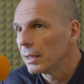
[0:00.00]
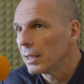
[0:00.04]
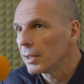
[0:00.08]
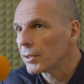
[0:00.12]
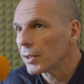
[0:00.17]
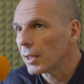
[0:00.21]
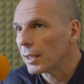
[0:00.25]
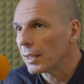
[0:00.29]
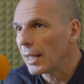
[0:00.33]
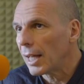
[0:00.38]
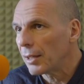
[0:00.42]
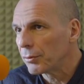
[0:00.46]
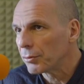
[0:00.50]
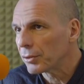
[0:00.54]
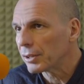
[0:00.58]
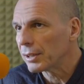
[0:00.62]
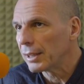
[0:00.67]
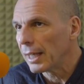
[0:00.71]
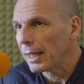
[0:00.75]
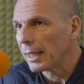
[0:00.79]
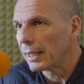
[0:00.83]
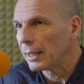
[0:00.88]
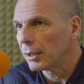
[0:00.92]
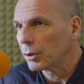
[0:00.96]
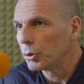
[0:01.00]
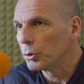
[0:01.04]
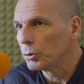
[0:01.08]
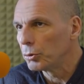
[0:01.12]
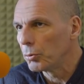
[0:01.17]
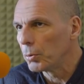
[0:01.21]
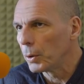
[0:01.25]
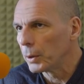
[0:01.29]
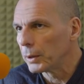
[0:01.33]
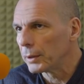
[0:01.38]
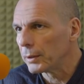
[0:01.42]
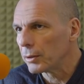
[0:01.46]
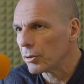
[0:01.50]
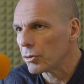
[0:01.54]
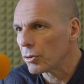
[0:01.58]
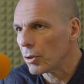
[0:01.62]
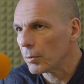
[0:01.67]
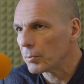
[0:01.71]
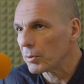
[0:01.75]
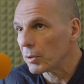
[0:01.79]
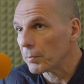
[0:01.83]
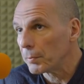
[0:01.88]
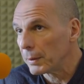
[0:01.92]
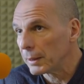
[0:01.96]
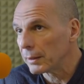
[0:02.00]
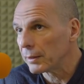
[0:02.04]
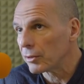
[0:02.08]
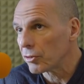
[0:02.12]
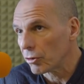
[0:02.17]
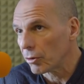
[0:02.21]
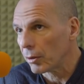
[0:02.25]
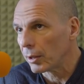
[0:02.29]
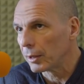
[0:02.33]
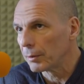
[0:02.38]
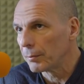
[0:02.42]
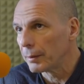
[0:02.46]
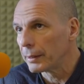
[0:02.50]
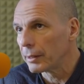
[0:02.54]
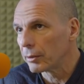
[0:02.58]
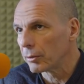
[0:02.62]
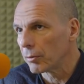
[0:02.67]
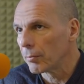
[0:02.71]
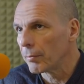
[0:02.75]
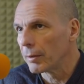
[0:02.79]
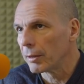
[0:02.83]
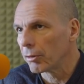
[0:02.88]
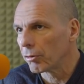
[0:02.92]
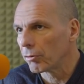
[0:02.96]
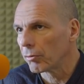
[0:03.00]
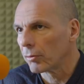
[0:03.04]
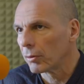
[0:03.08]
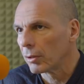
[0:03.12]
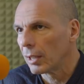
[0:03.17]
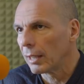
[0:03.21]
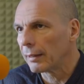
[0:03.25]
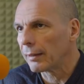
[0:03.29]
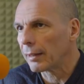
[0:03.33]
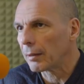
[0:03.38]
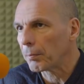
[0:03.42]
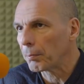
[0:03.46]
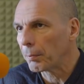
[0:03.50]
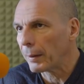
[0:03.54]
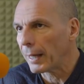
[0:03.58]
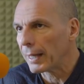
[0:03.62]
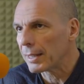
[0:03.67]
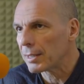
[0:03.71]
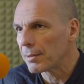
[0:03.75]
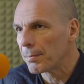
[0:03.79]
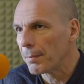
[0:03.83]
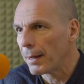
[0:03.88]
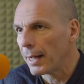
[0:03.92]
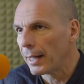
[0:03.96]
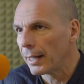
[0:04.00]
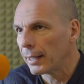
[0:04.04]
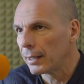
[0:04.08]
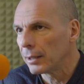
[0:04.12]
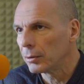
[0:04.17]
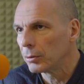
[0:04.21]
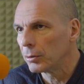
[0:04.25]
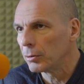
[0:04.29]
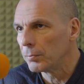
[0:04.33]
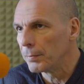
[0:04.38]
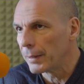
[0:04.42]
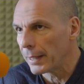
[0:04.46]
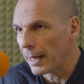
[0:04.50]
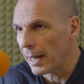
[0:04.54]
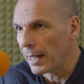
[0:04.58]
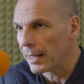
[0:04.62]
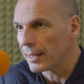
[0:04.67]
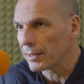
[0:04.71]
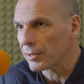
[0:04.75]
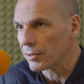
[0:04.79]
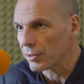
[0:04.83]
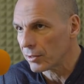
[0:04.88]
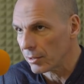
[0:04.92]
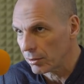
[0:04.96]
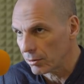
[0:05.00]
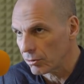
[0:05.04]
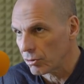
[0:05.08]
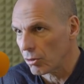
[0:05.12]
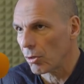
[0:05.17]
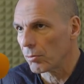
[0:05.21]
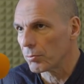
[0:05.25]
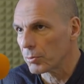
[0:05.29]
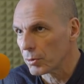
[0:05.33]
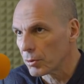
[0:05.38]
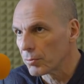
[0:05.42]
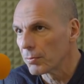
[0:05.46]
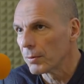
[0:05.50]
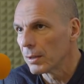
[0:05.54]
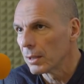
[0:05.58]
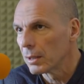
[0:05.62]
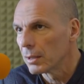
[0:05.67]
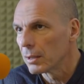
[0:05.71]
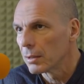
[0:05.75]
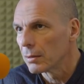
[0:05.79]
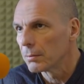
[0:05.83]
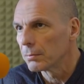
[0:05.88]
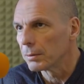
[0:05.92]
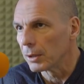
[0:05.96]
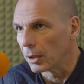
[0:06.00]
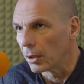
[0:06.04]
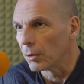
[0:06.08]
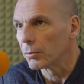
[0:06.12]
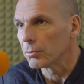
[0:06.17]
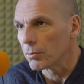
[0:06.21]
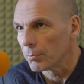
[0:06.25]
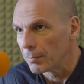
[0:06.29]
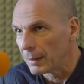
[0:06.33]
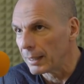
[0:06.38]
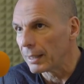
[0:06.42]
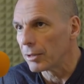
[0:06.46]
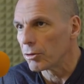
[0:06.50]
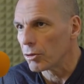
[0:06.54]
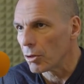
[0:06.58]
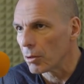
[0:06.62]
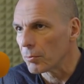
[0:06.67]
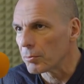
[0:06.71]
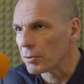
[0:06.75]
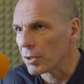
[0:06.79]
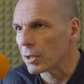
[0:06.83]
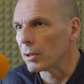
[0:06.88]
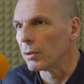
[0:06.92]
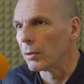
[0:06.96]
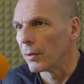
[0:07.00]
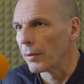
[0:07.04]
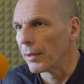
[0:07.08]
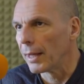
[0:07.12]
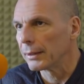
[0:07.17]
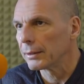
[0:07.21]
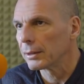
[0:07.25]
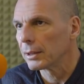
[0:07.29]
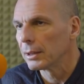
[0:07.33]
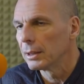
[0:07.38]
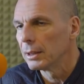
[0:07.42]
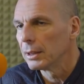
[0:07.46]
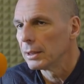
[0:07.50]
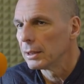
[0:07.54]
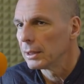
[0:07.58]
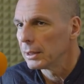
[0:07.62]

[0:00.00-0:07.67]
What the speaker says: is that every day good quality jobs are being destroyed by automation and replaced by Uberized jobs, you know, mini jobs and all that.